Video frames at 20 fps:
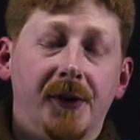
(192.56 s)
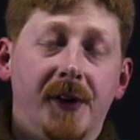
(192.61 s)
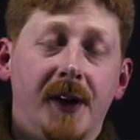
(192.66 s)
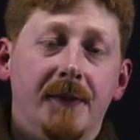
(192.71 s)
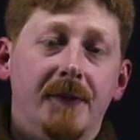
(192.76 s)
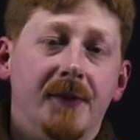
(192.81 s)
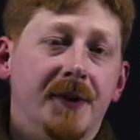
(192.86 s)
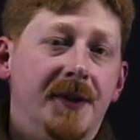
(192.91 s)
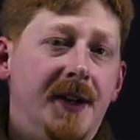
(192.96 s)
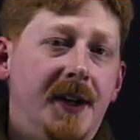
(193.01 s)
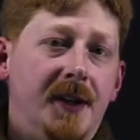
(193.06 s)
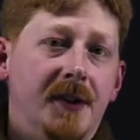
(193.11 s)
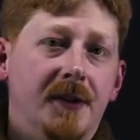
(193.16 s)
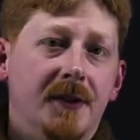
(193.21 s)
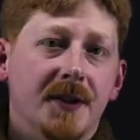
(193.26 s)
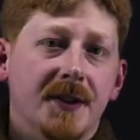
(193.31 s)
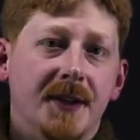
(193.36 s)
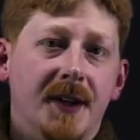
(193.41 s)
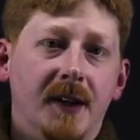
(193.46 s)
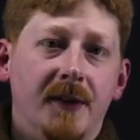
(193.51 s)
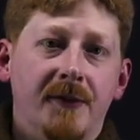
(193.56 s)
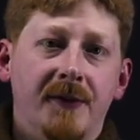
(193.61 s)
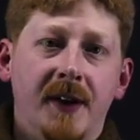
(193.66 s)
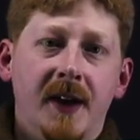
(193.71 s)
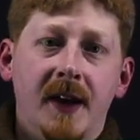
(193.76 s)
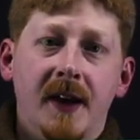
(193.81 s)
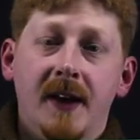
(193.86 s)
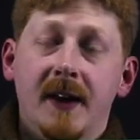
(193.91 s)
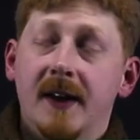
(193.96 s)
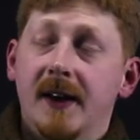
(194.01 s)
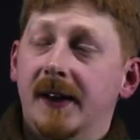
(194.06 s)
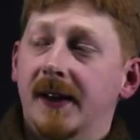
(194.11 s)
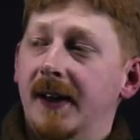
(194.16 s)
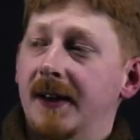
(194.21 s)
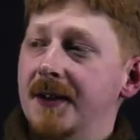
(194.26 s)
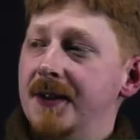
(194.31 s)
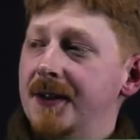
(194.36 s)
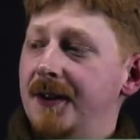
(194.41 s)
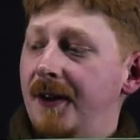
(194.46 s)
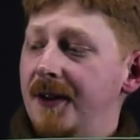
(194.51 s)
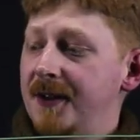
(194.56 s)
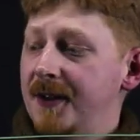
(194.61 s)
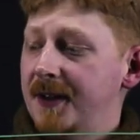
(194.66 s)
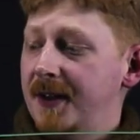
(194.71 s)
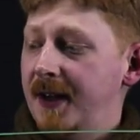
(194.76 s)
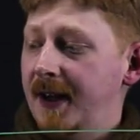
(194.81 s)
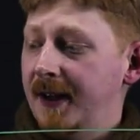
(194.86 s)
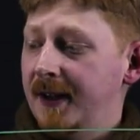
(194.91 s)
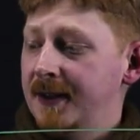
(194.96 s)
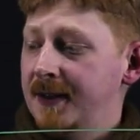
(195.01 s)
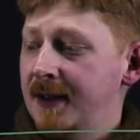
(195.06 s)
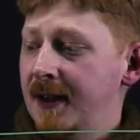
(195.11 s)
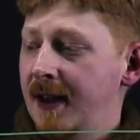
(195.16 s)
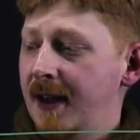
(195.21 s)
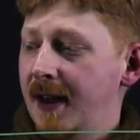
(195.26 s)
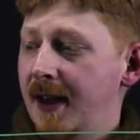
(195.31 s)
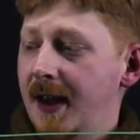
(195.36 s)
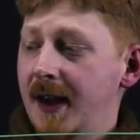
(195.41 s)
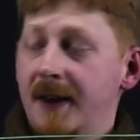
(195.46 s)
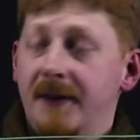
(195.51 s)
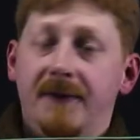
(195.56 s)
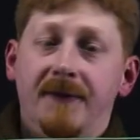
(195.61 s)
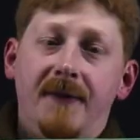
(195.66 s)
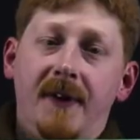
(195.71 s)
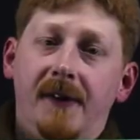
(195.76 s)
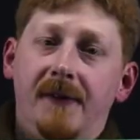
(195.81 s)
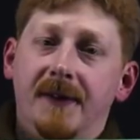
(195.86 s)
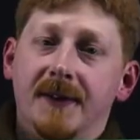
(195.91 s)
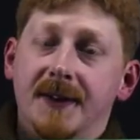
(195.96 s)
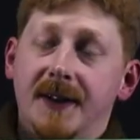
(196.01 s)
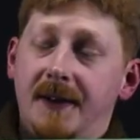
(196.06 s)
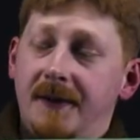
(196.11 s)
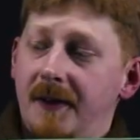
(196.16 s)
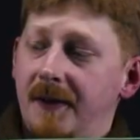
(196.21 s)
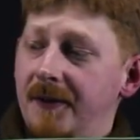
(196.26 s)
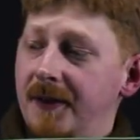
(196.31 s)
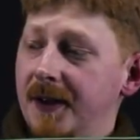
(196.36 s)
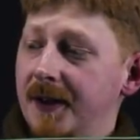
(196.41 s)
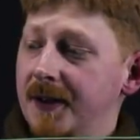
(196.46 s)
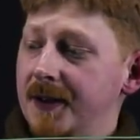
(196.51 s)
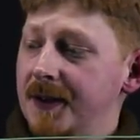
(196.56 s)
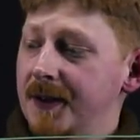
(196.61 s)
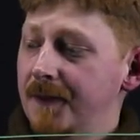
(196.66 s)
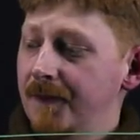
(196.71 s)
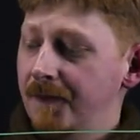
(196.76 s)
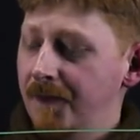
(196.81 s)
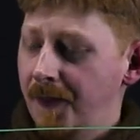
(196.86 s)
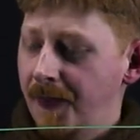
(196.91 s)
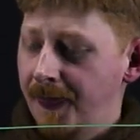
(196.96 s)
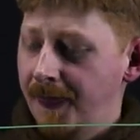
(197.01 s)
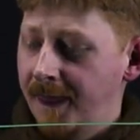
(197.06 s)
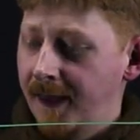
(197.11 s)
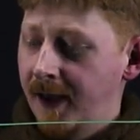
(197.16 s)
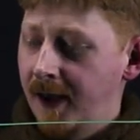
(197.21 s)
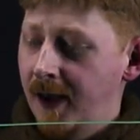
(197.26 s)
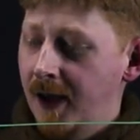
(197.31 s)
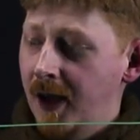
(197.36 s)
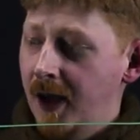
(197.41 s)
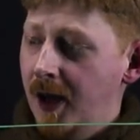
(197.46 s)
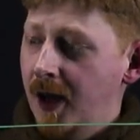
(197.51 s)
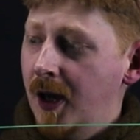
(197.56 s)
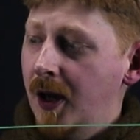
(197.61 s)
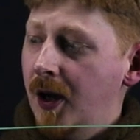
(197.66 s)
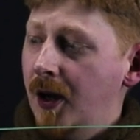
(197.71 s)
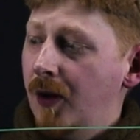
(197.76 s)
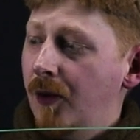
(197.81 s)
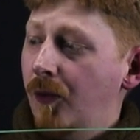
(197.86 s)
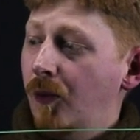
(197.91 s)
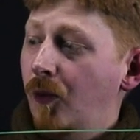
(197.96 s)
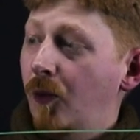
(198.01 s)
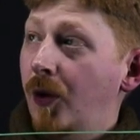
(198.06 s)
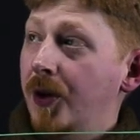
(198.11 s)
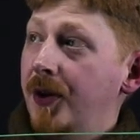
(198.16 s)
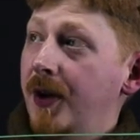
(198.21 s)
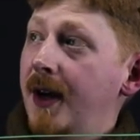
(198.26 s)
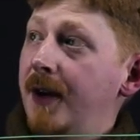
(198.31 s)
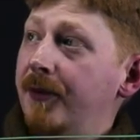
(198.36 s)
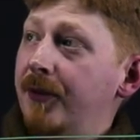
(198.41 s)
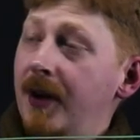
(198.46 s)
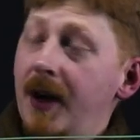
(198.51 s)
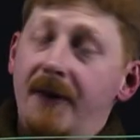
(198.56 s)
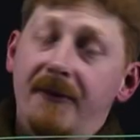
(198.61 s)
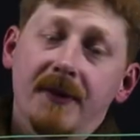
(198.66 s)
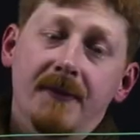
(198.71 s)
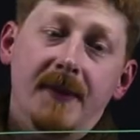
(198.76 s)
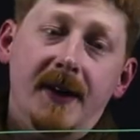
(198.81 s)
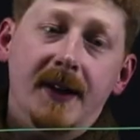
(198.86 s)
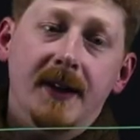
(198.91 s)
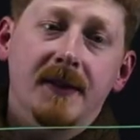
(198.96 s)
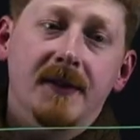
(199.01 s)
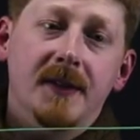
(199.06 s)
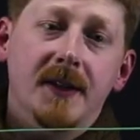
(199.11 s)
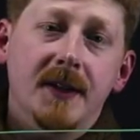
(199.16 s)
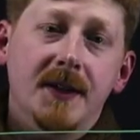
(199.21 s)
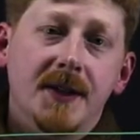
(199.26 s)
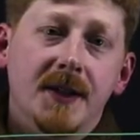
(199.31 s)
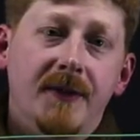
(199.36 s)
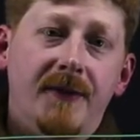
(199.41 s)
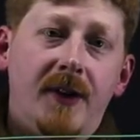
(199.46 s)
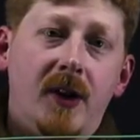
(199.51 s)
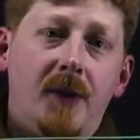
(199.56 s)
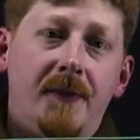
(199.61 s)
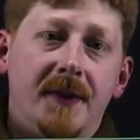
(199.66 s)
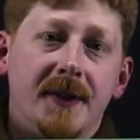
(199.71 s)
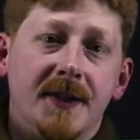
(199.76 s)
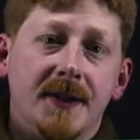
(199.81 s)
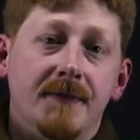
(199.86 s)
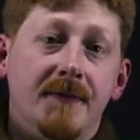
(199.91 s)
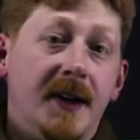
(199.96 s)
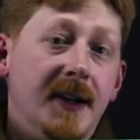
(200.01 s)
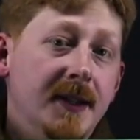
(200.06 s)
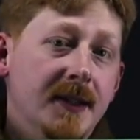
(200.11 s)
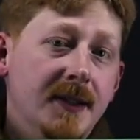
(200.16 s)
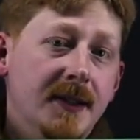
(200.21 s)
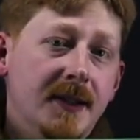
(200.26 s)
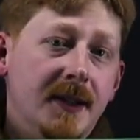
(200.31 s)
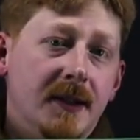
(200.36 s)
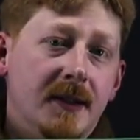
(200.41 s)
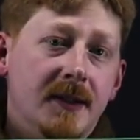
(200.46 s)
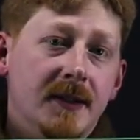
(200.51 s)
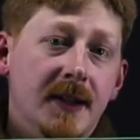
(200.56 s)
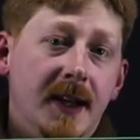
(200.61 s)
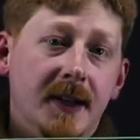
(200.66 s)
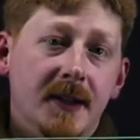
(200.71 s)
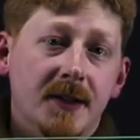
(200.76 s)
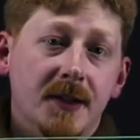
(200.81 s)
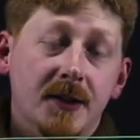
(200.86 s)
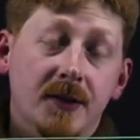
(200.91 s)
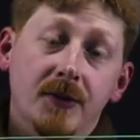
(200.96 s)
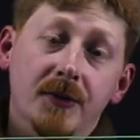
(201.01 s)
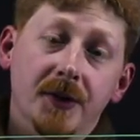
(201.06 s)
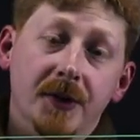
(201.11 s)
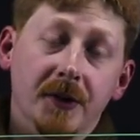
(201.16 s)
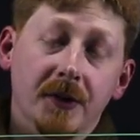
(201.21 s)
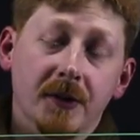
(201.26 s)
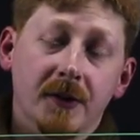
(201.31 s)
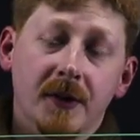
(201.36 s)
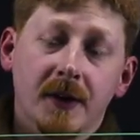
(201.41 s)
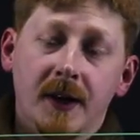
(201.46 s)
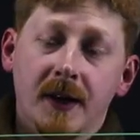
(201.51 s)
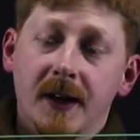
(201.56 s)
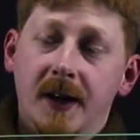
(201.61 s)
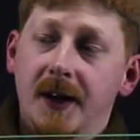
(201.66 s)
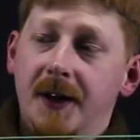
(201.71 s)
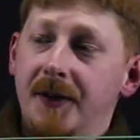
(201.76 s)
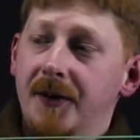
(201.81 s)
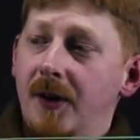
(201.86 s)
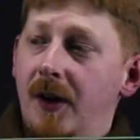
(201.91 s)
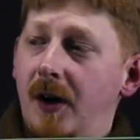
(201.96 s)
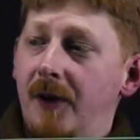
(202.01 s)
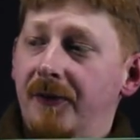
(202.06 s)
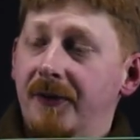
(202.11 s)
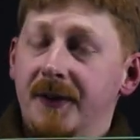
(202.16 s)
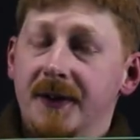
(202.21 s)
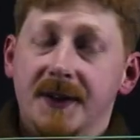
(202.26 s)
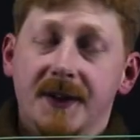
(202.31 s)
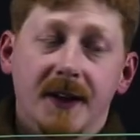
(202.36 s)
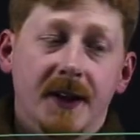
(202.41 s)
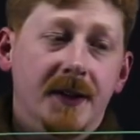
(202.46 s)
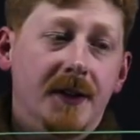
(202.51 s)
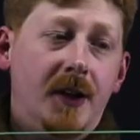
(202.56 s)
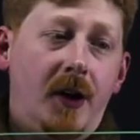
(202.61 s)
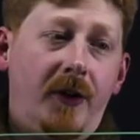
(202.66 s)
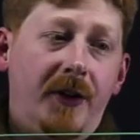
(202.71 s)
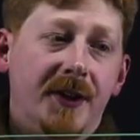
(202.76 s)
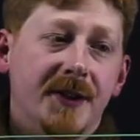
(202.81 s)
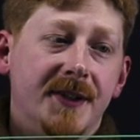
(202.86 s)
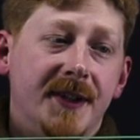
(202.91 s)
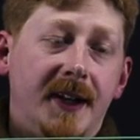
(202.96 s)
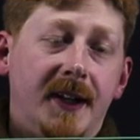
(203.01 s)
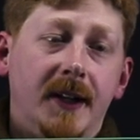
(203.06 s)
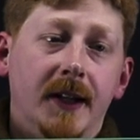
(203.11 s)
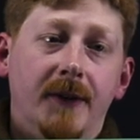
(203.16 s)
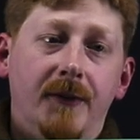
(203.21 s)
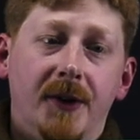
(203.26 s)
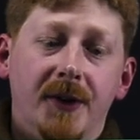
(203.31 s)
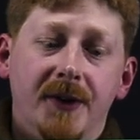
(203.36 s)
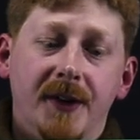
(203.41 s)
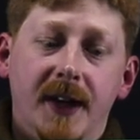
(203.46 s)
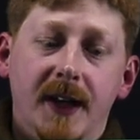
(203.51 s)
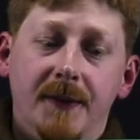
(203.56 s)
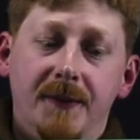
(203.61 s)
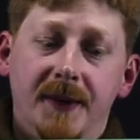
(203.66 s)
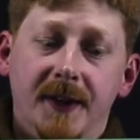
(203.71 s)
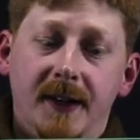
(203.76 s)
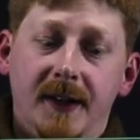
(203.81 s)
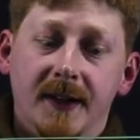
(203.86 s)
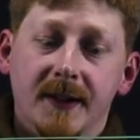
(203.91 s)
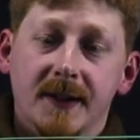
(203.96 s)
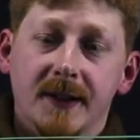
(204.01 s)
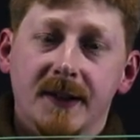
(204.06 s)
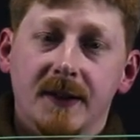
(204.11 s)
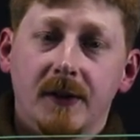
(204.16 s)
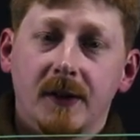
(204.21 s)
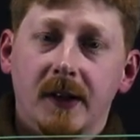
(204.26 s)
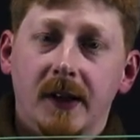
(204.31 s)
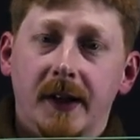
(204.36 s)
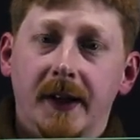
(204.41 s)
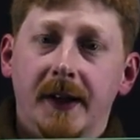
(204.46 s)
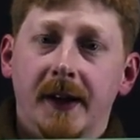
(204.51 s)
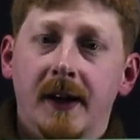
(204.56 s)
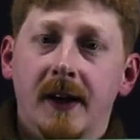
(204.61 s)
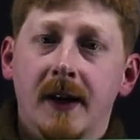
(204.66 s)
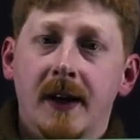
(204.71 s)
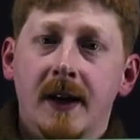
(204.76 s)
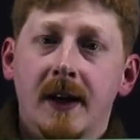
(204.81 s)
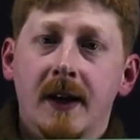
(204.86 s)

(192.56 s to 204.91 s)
you can protect yourself against DOS attacks, and various other things. What you have to have in mind, these developers might sit next to you in your office and know exactly what your APIs look like,